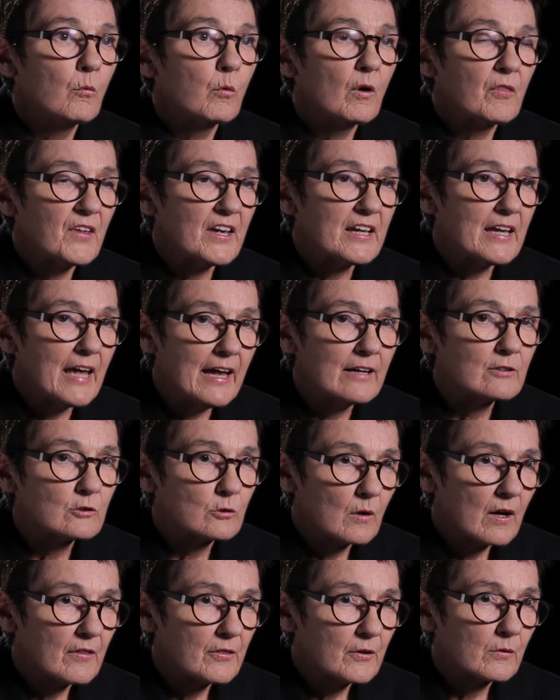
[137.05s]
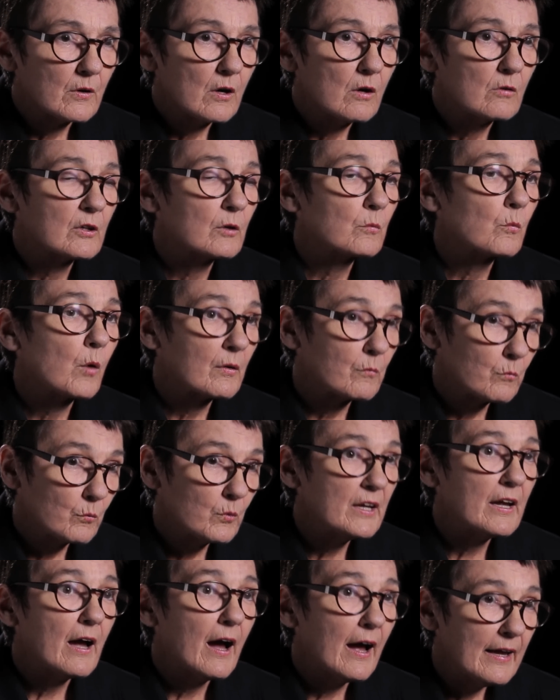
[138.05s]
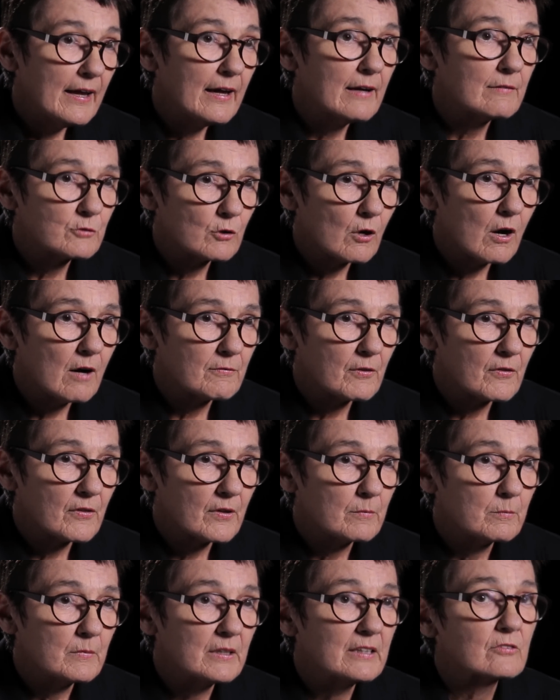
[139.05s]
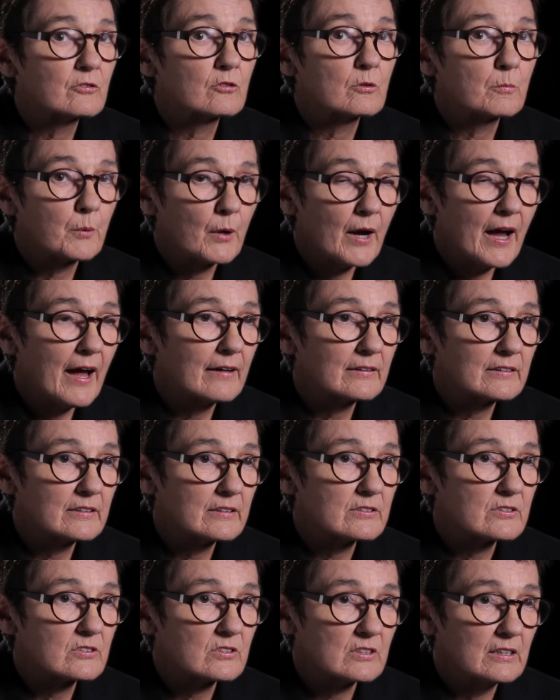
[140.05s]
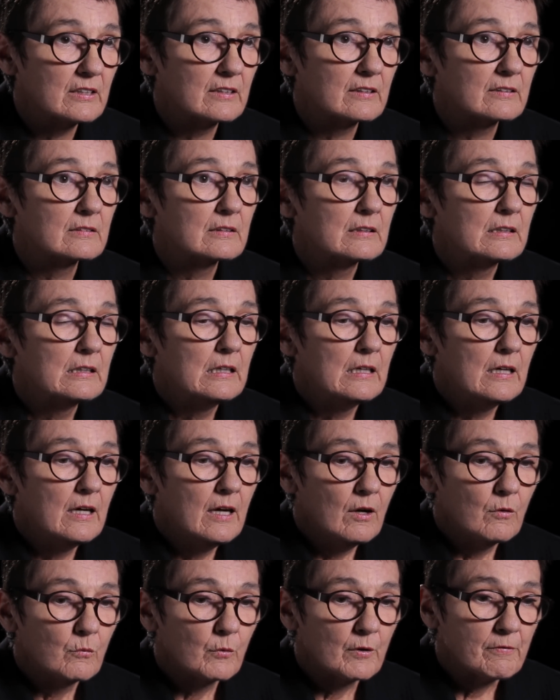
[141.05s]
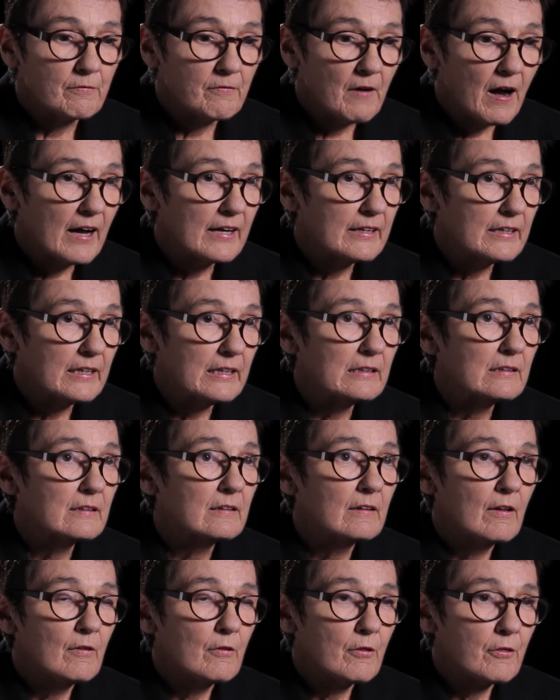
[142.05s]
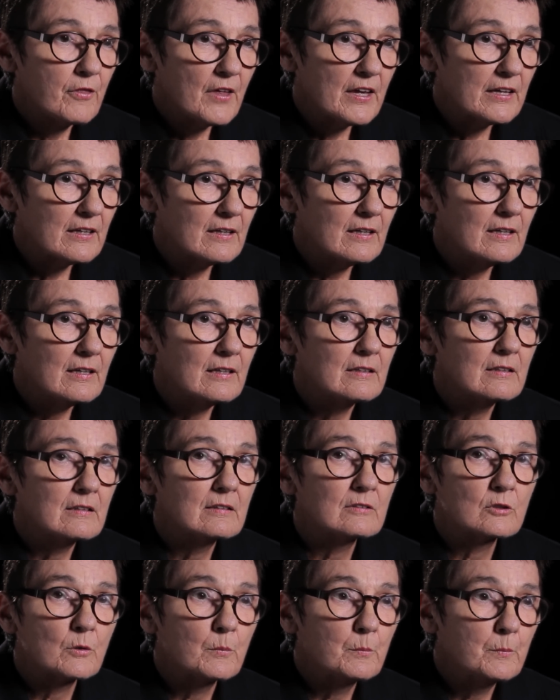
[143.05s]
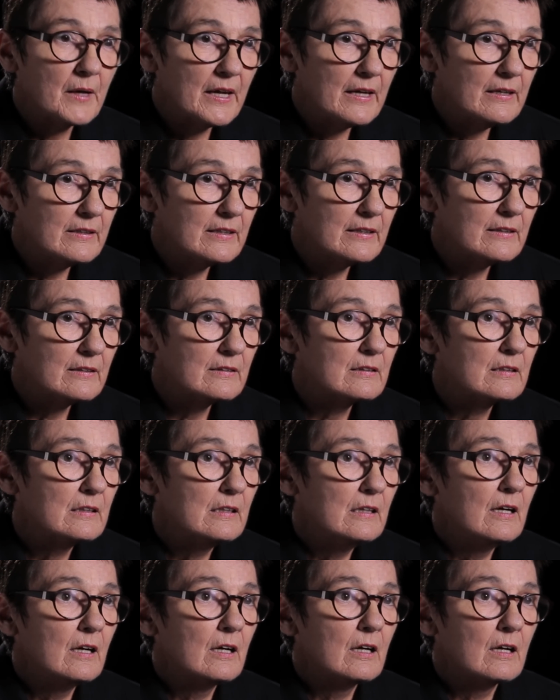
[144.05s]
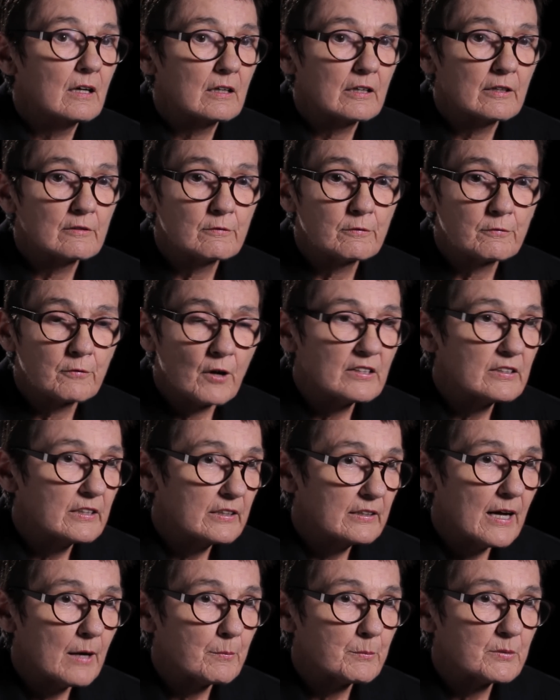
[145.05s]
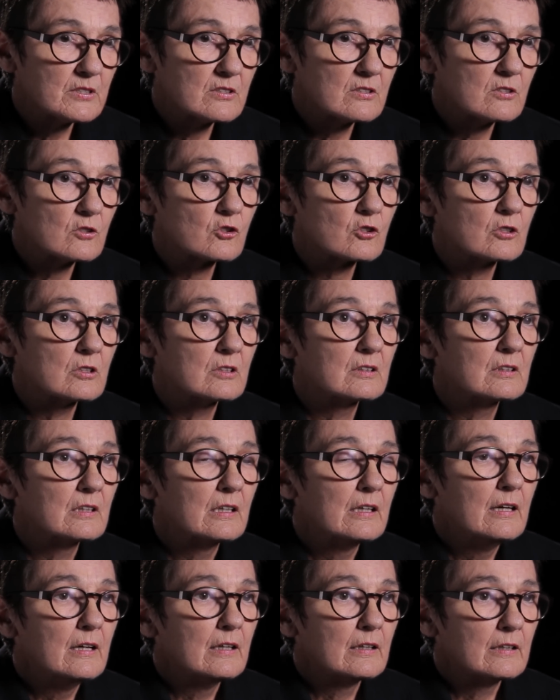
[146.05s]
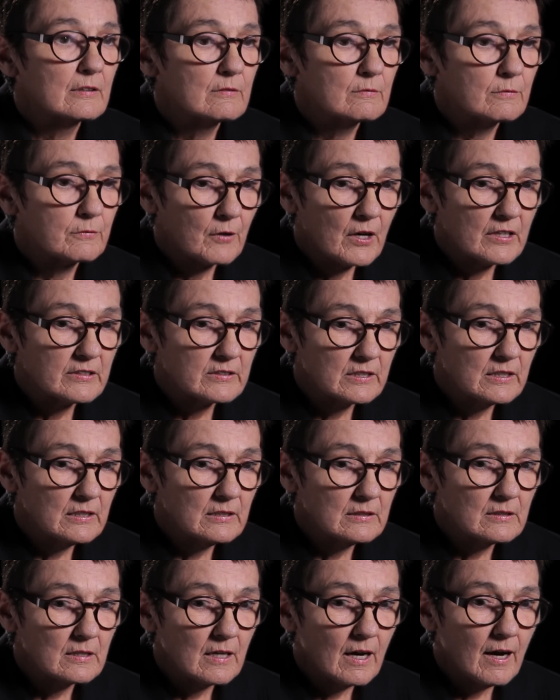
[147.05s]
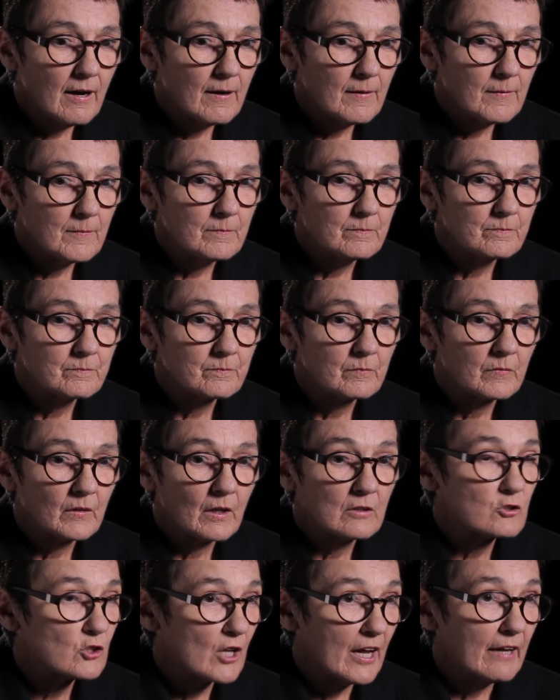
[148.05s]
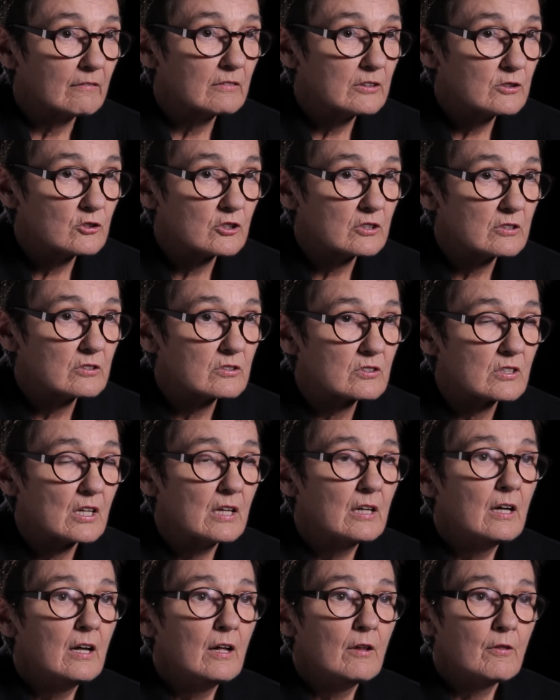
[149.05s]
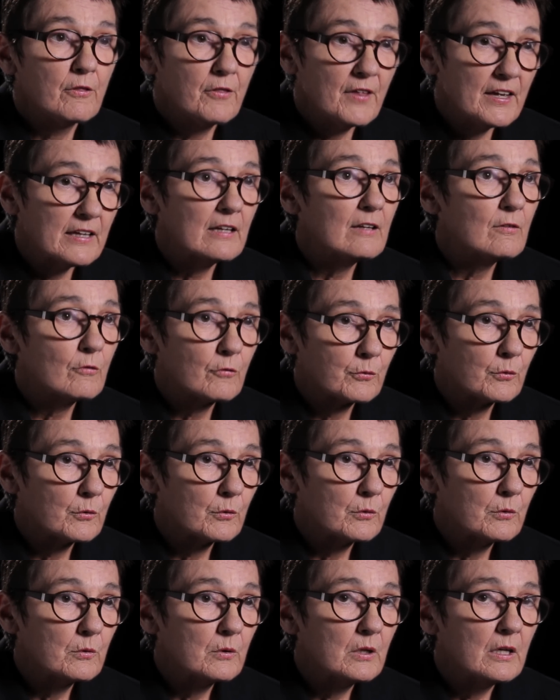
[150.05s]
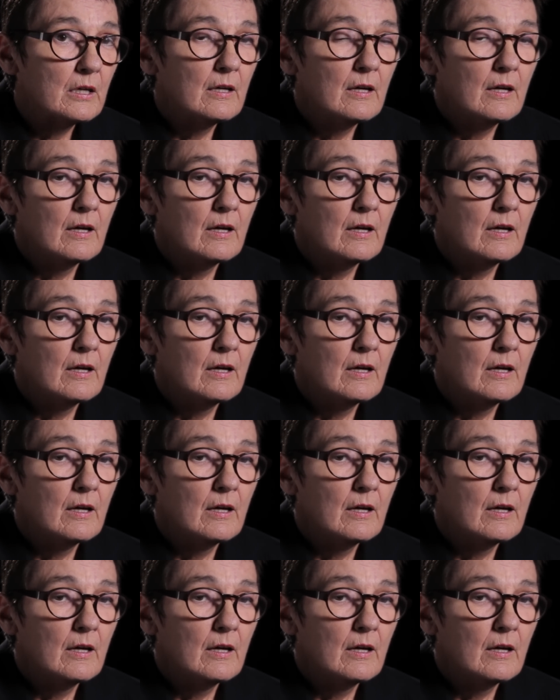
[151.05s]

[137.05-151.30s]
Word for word: what they can't do on their own and what we I have to offer them is the practice in refining, thinking, debating, confronting opposition, confronting um, challenges, thinking through